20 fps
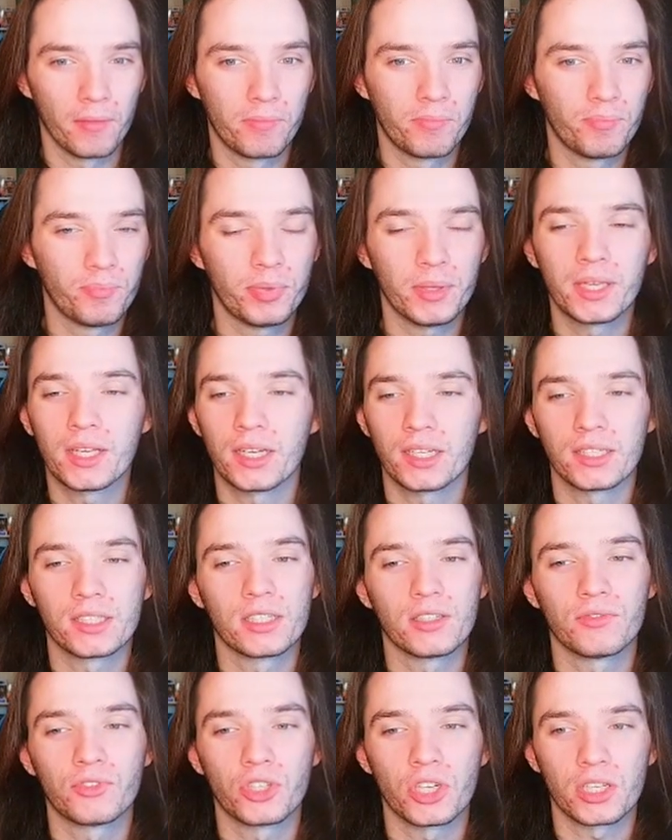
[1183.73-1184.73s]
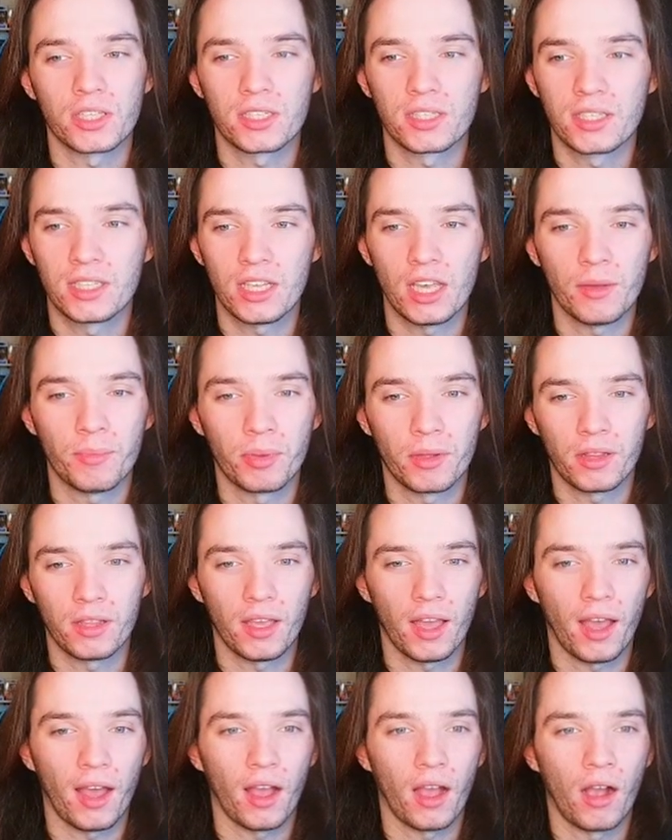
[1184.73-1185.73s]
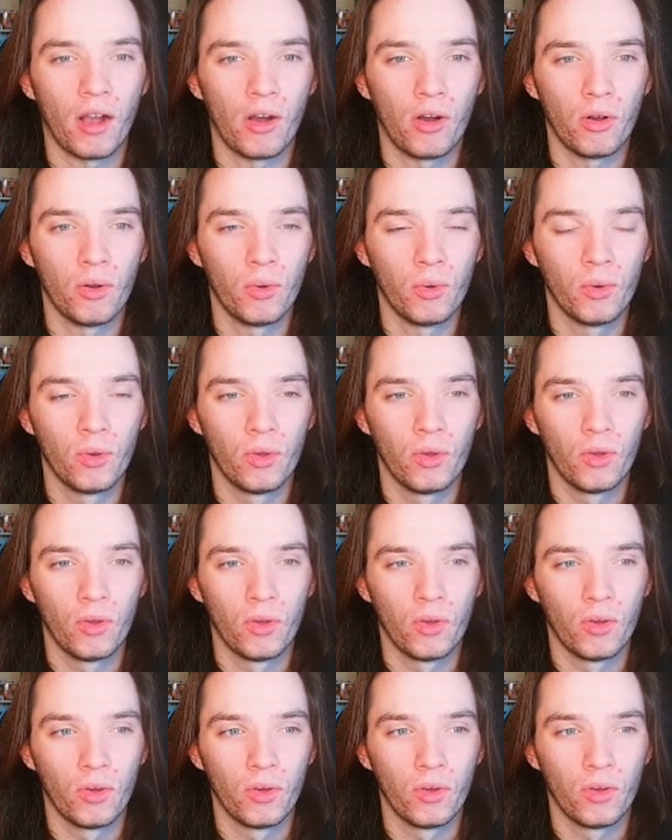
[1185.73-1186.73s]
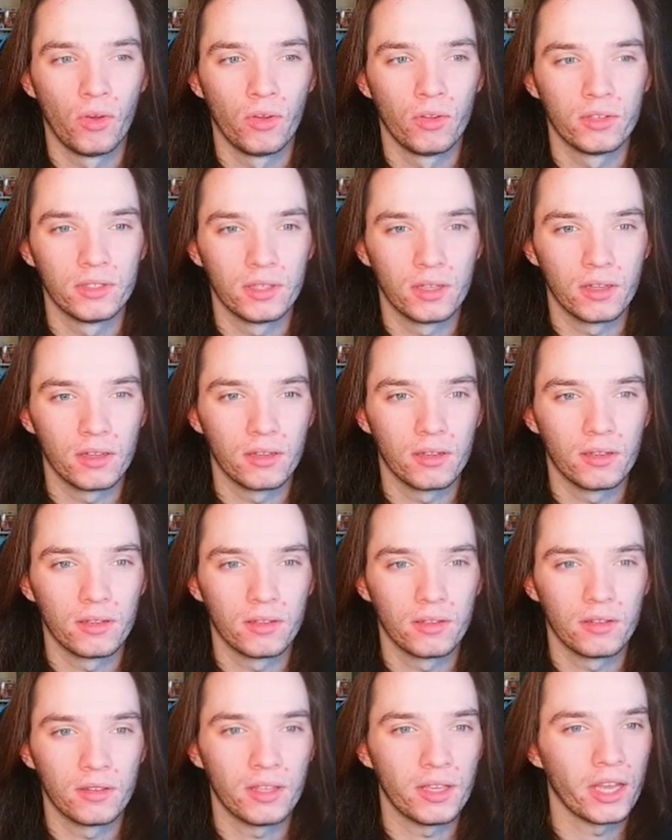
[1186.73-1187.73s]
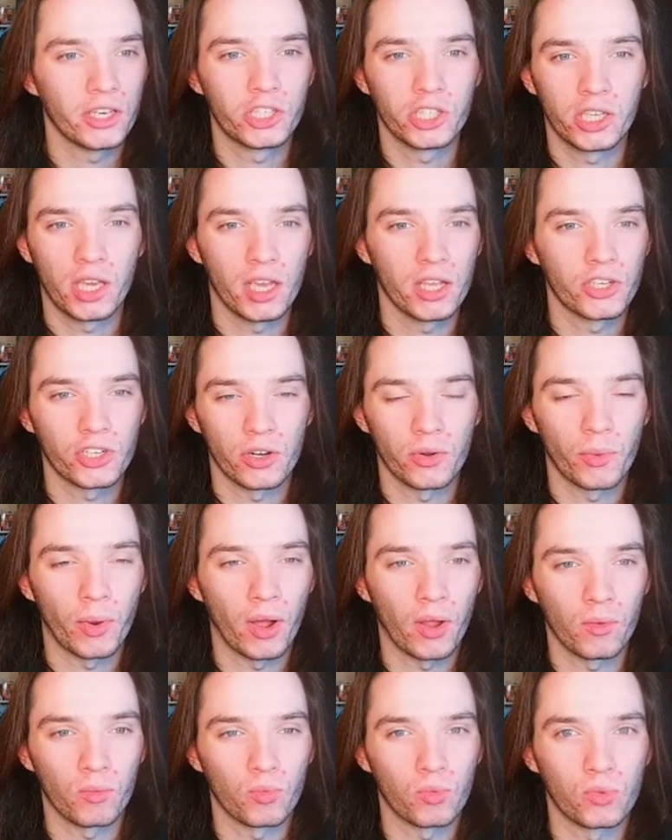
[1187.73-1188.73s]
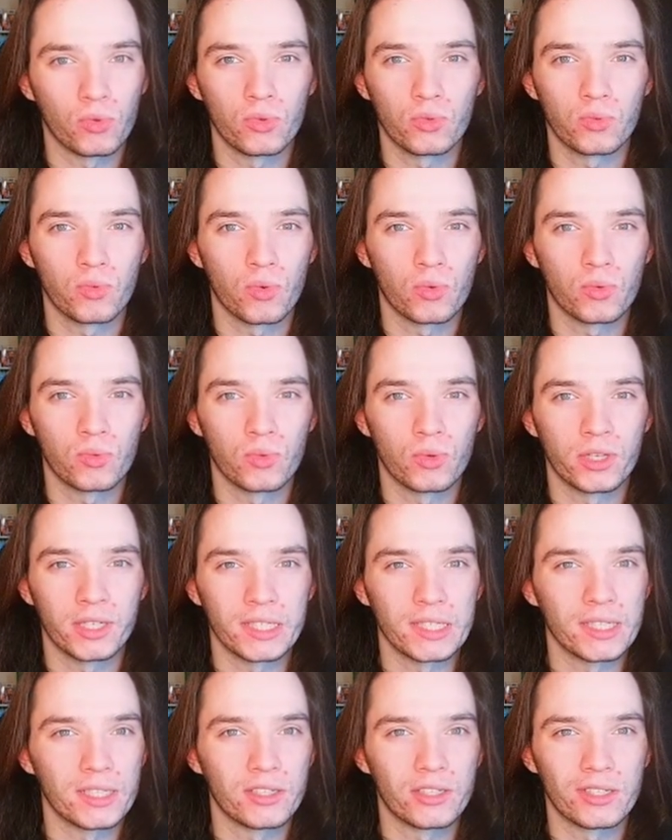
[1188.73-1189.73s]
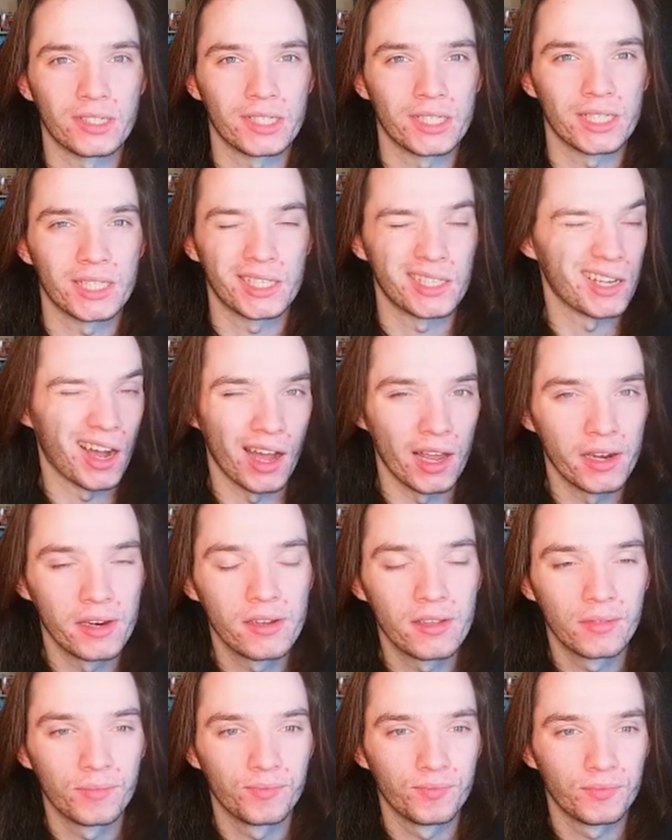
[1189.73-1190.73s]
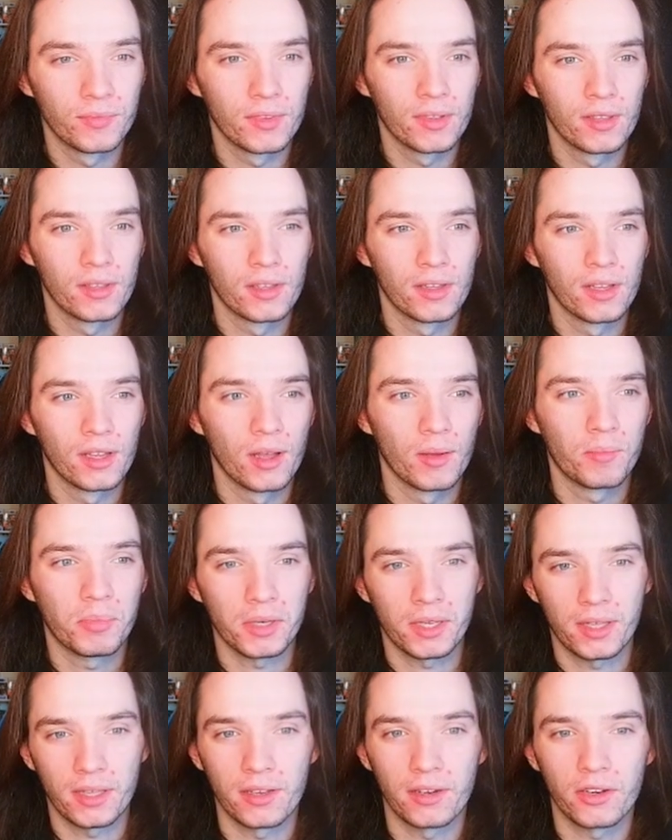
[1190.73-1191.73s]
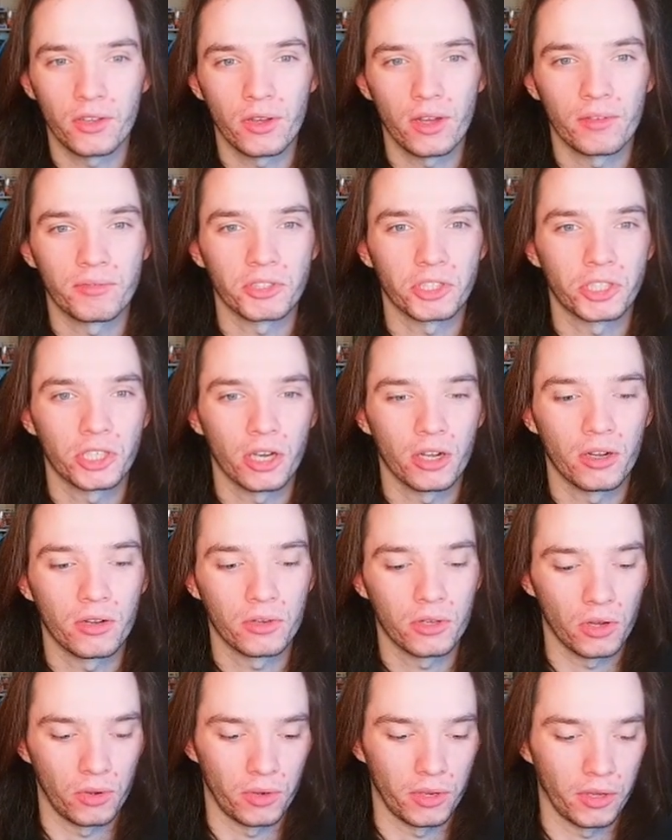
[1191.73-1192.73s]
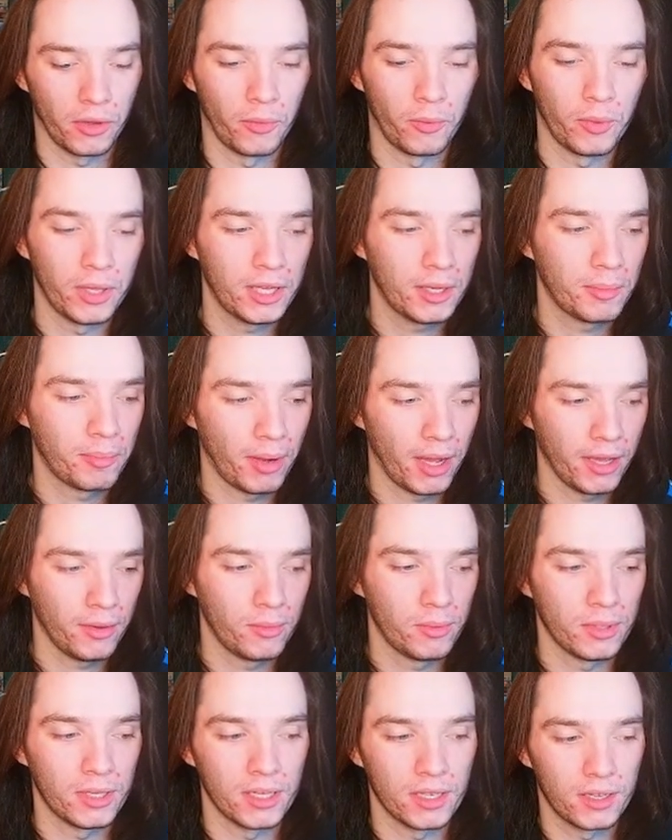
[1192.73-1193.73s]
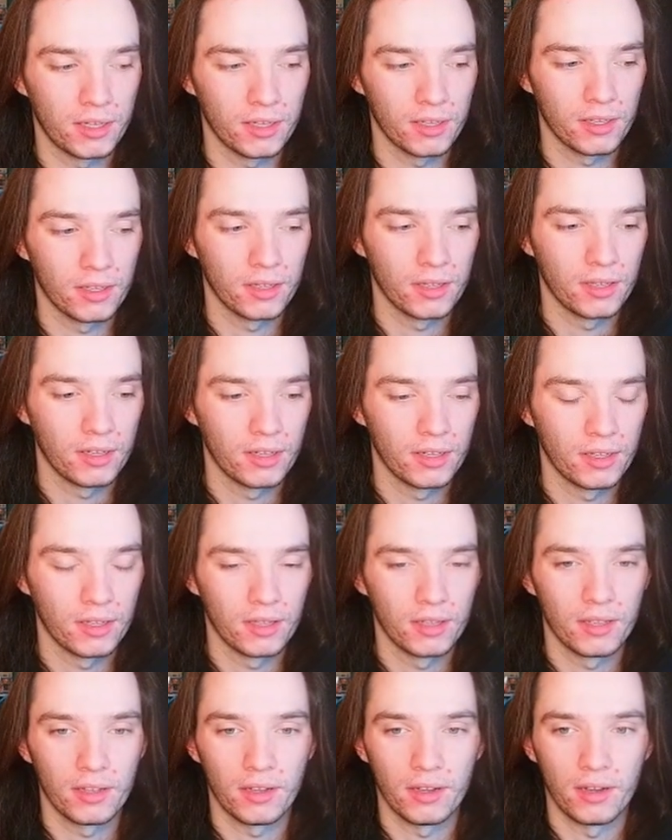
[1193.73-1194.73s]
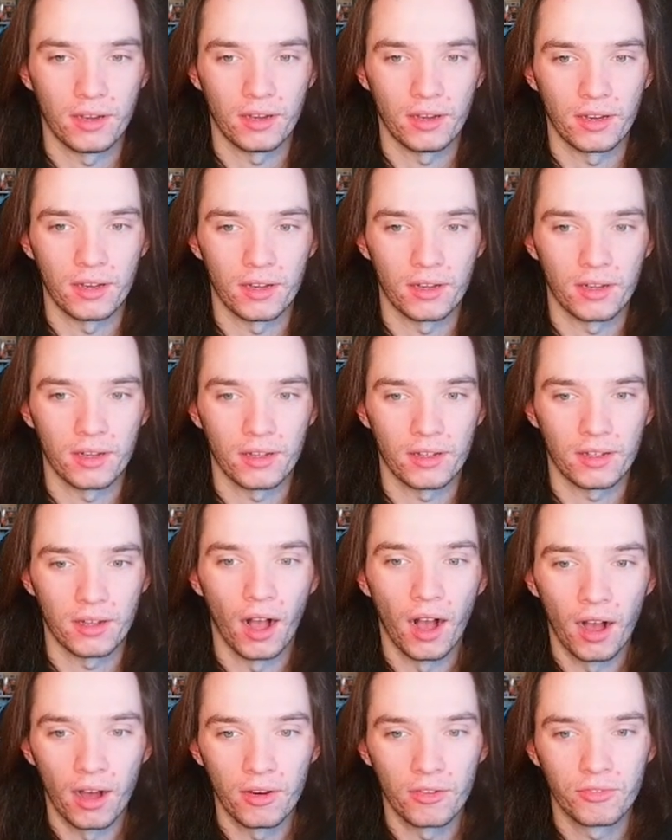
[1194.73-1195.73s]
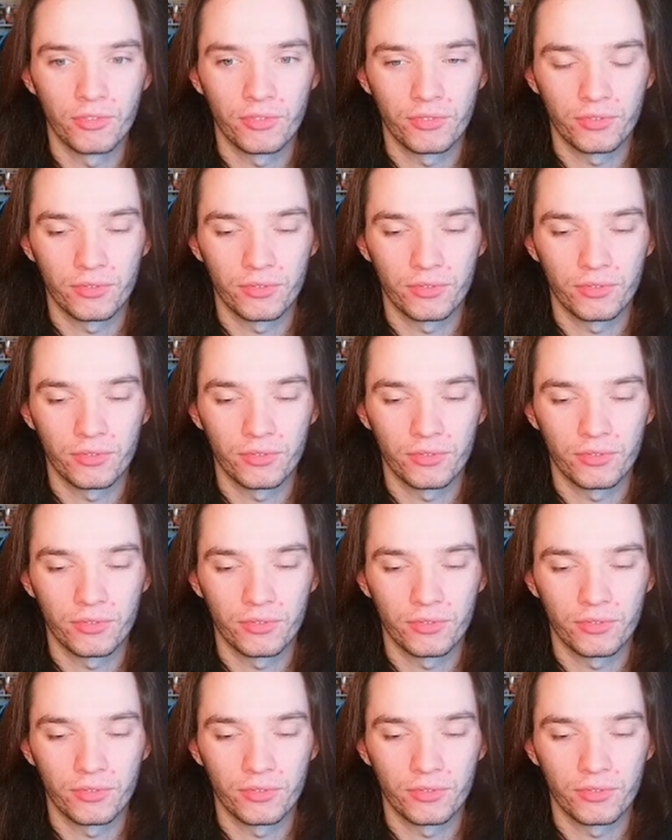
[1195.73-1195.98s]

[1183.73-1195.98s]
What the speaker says: because of just typically how the education around World War One is just done. But here you have a show going week by week, of